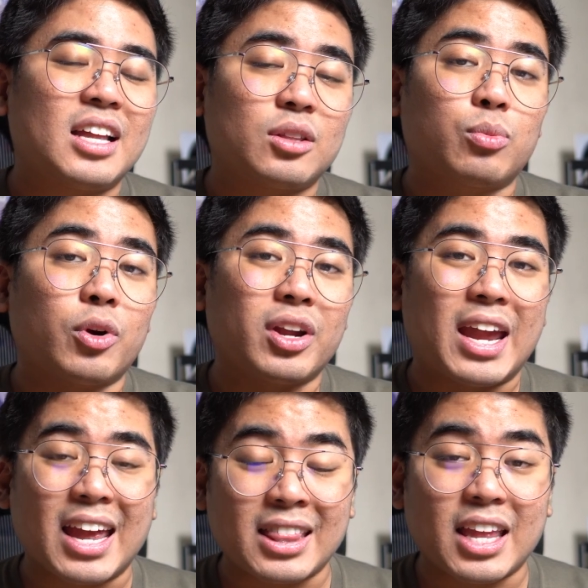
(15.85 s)
that we're
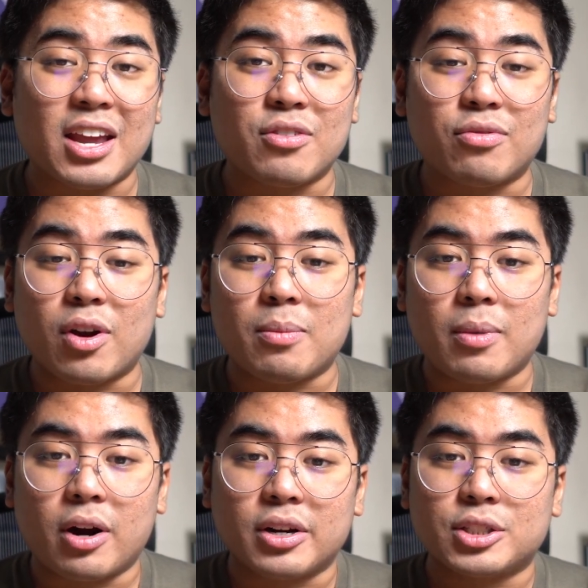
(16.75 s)
getting from
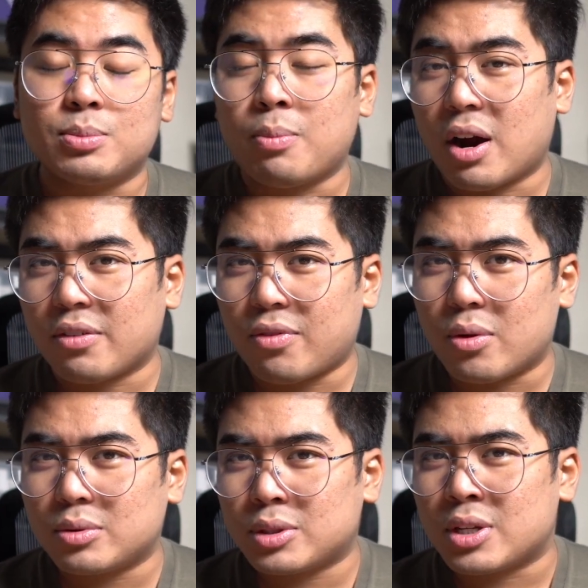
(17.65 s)
our
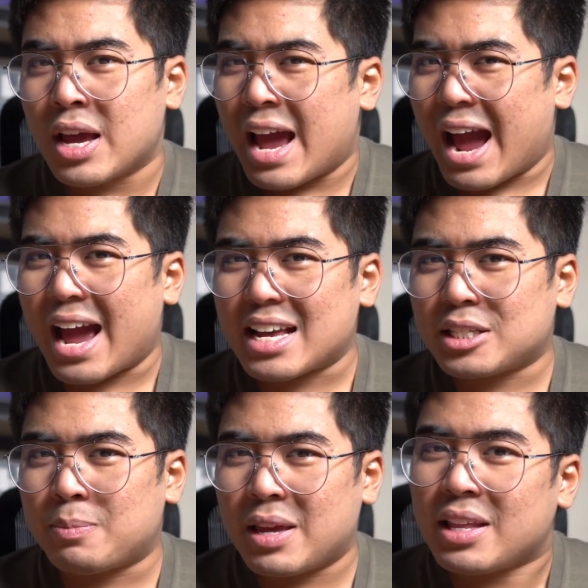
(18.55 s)
smartphones
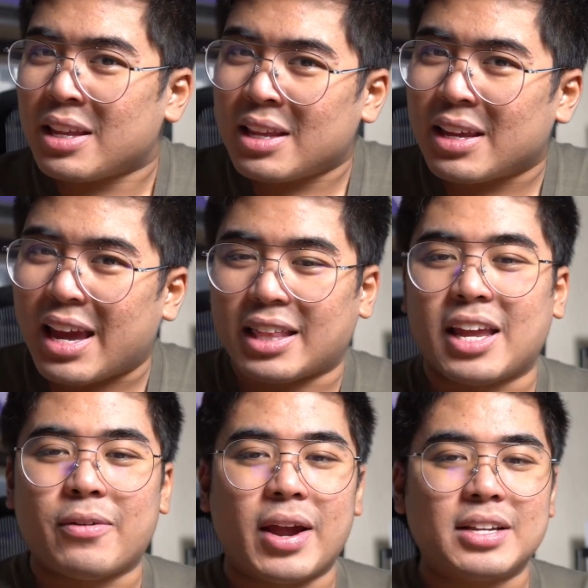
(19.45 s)
has been
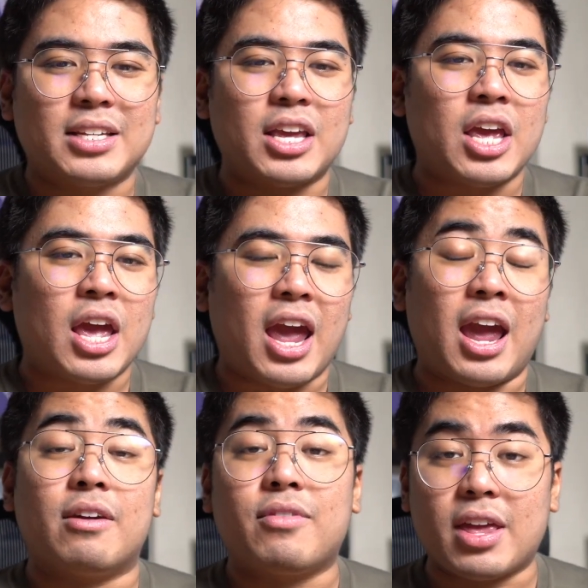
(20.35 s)
getting crazy
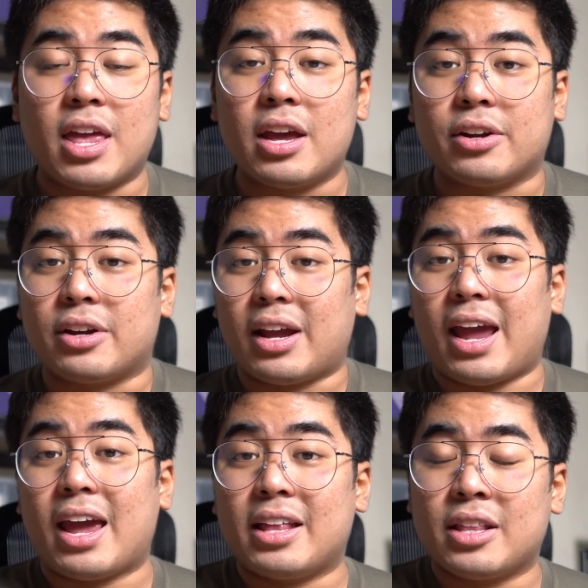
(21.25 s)
every year.
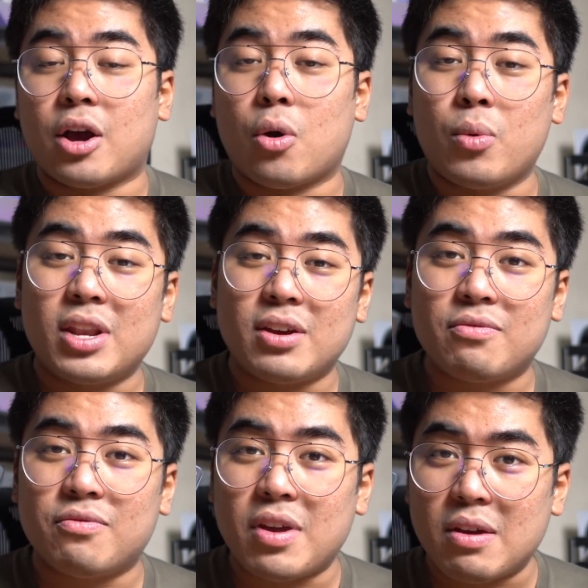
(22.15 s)
And with the
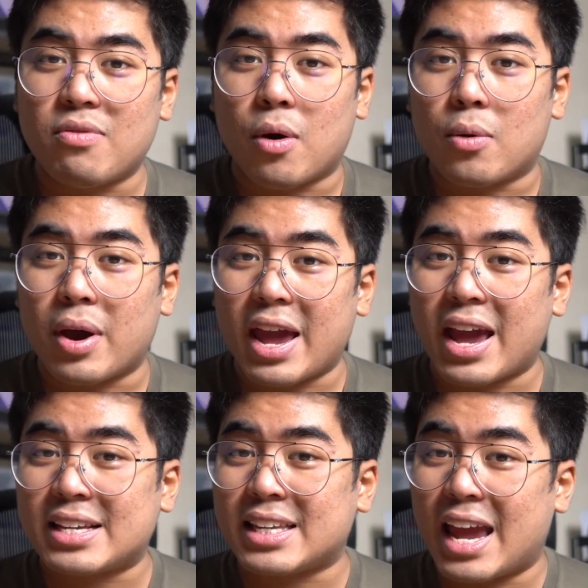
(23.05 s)
Vivo
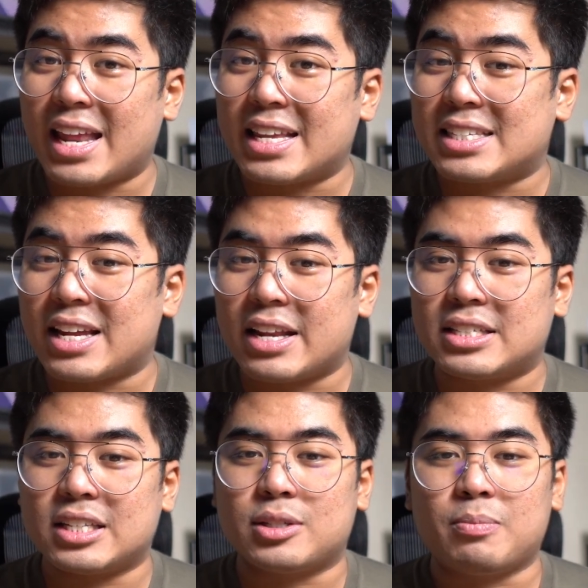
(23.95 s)
X80
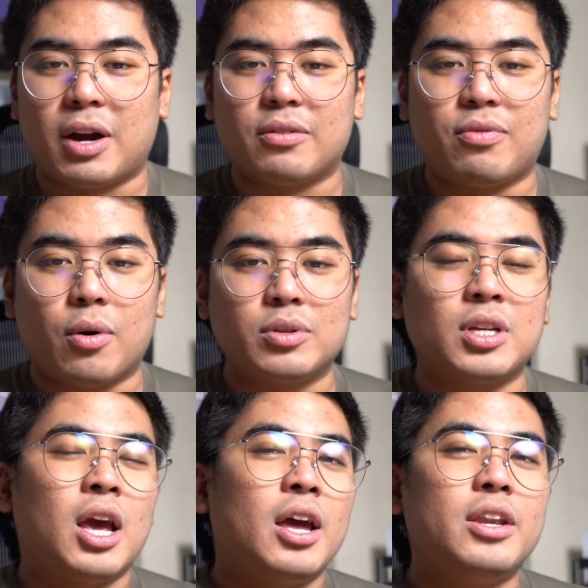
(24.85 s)
series smartphones,
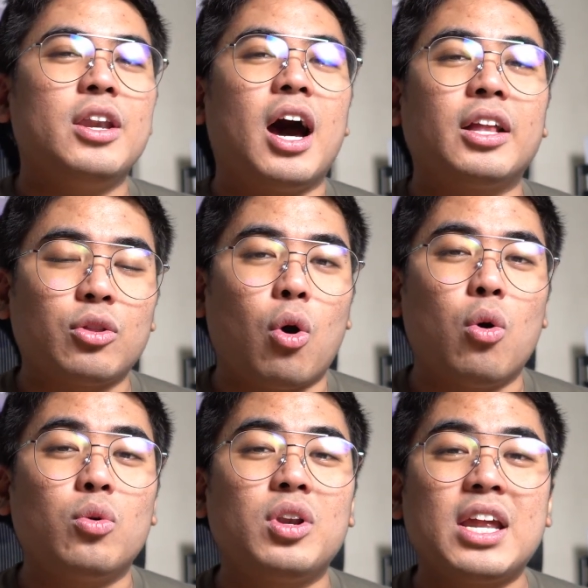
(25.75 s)
not
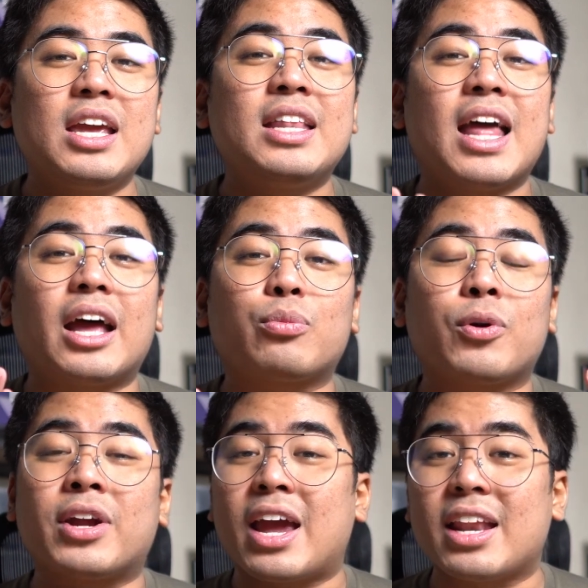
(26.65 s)
only that
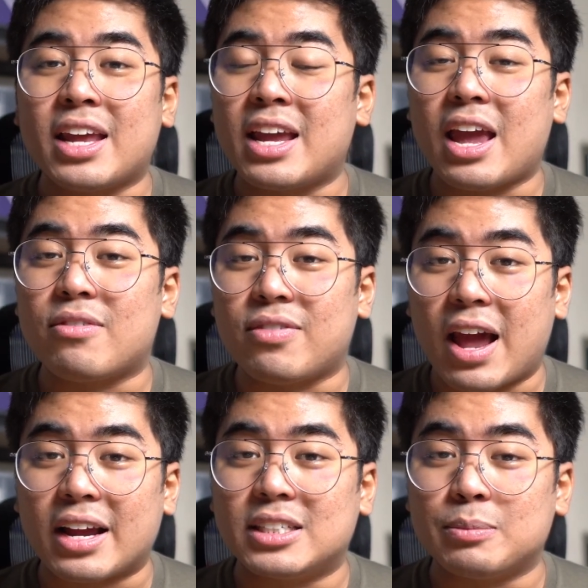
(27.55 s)
we're getting a
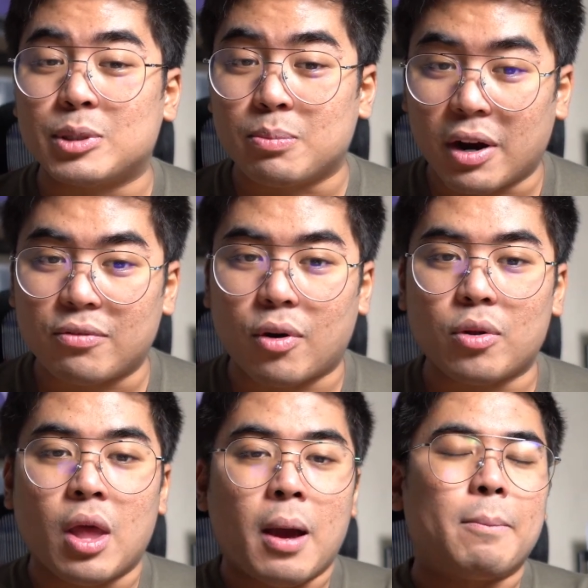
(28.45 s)
flagship
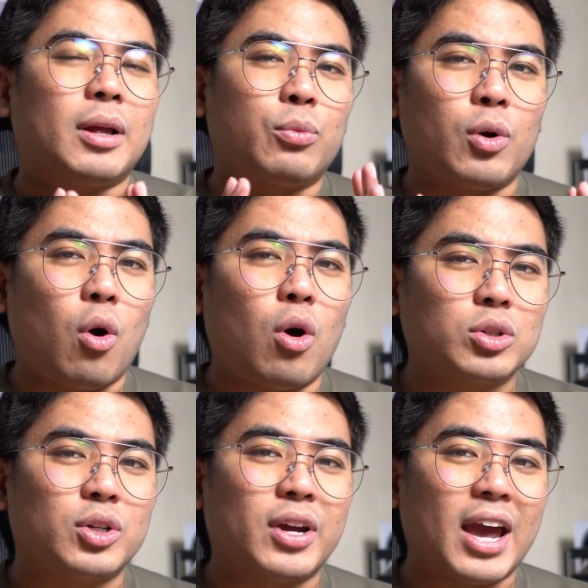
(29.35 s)
smartphone, but we're
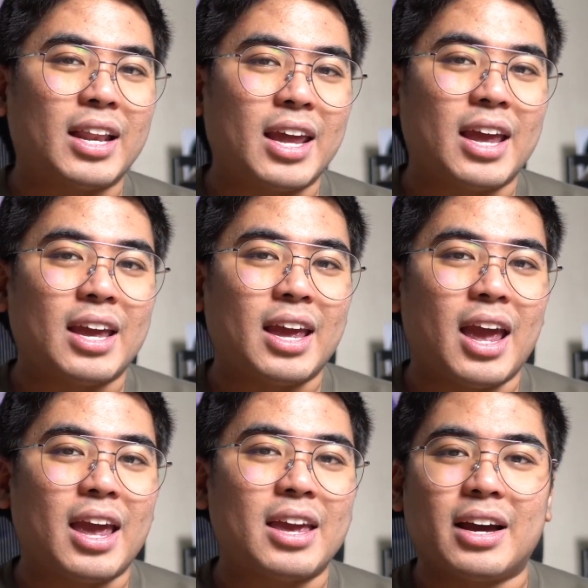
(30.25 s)
also getting
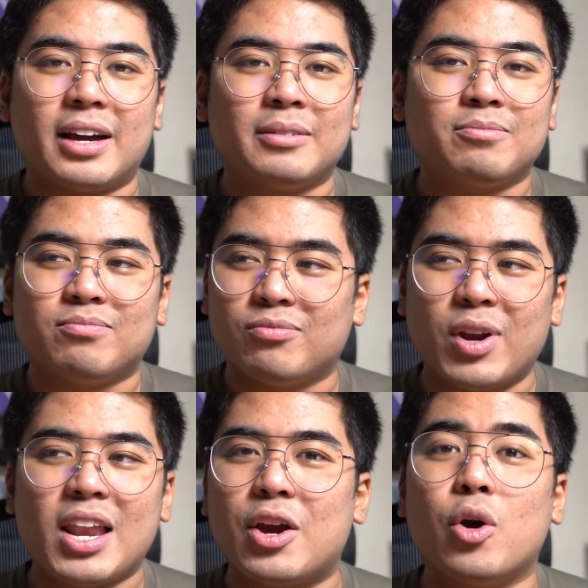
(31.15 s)
a
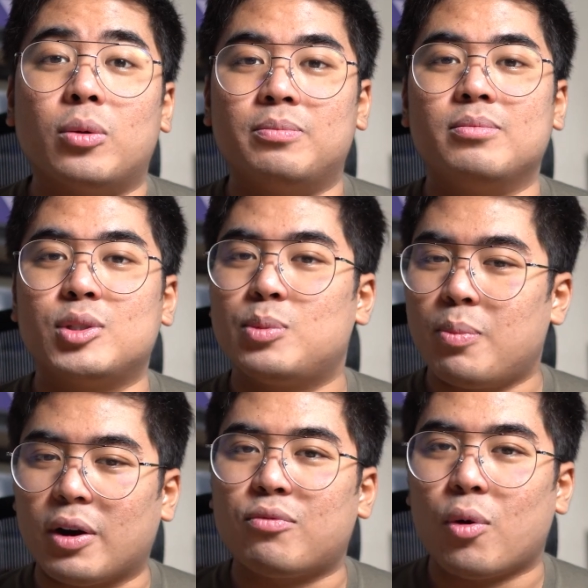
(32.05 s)
really good
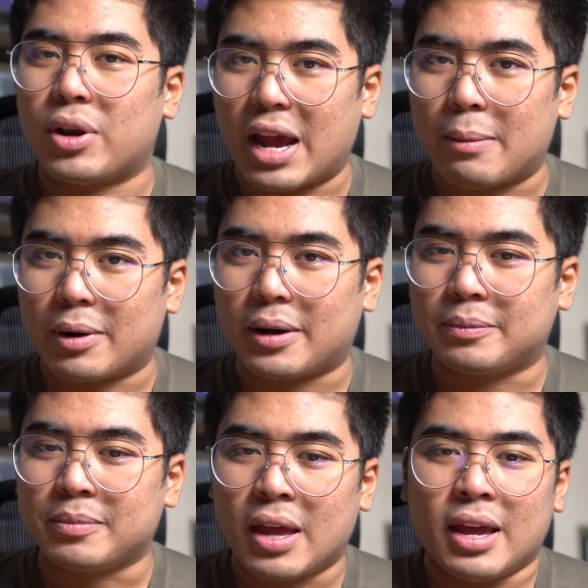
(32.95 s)
smartphone camera.
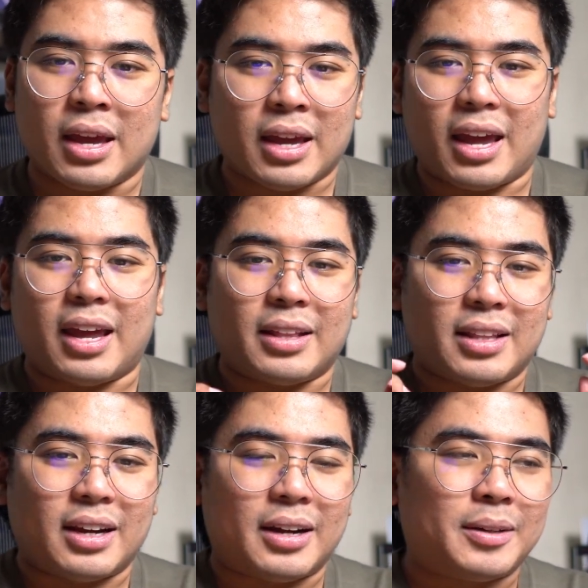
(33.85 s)
And
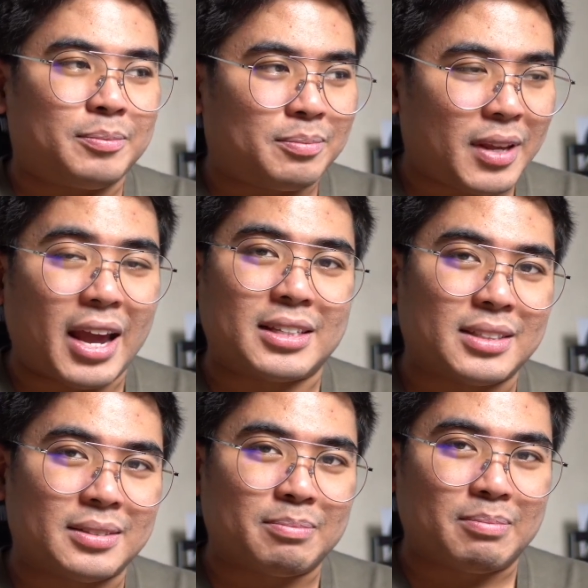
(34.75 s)

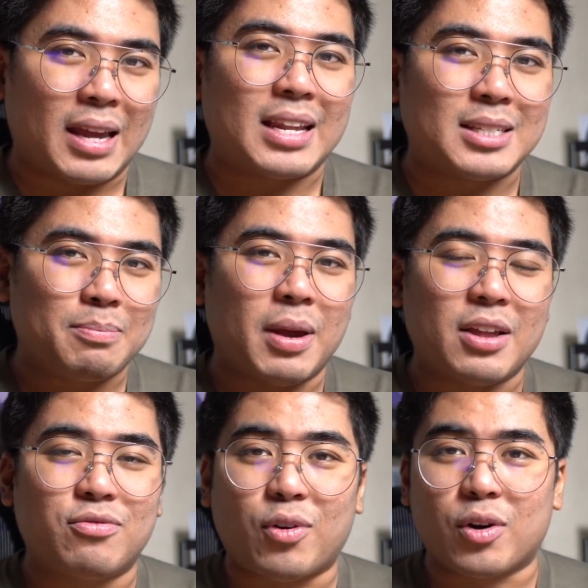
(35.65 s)
yes, it is
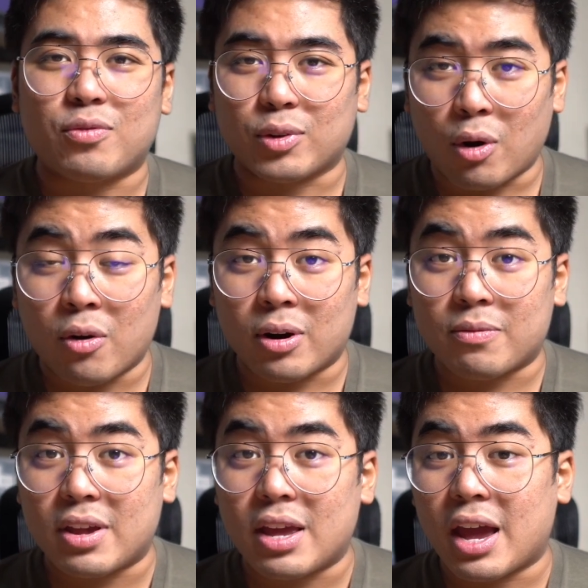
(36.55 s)
made for
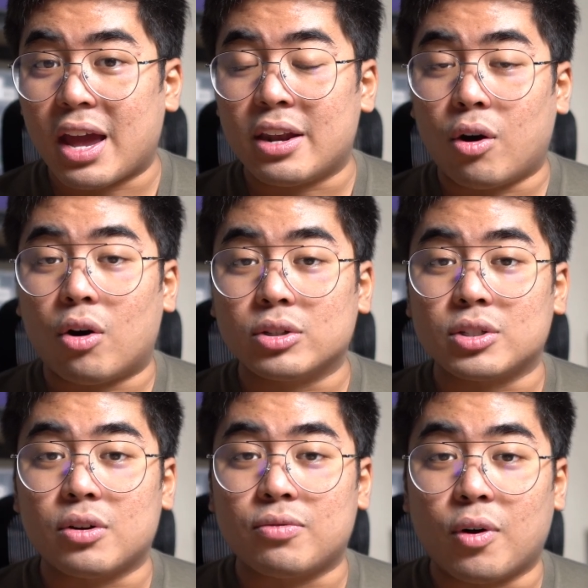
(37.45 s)
photography and
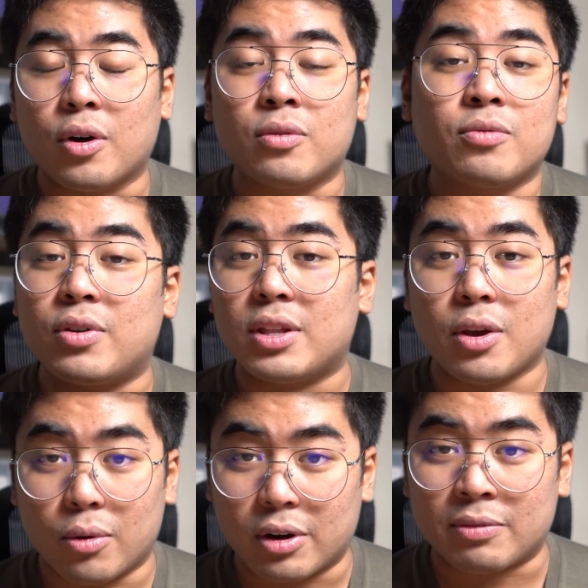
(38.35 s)
also for
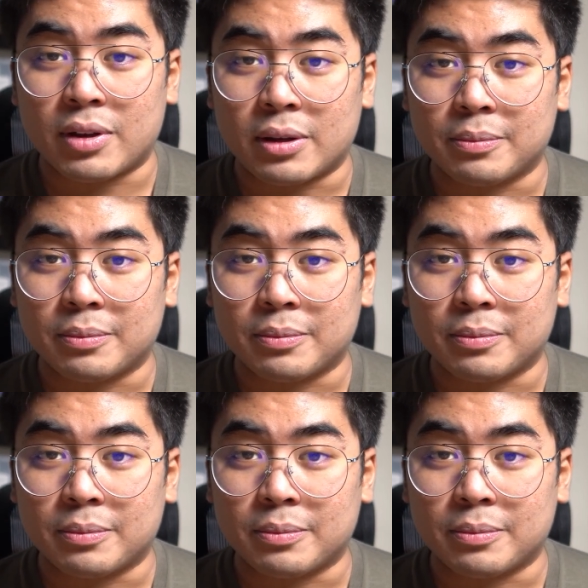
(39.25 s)
videography.